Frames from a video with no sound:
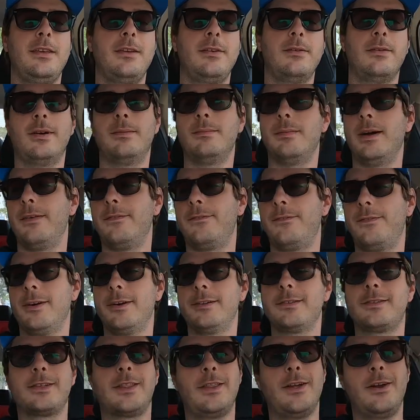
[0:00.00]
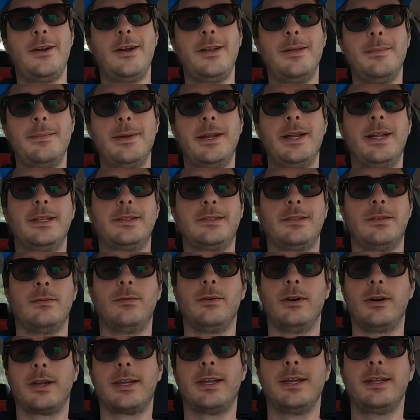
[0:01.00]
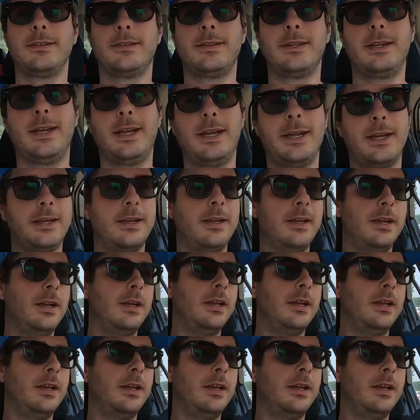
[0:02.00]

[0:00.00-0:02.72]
you on my first 30 minutes of working today.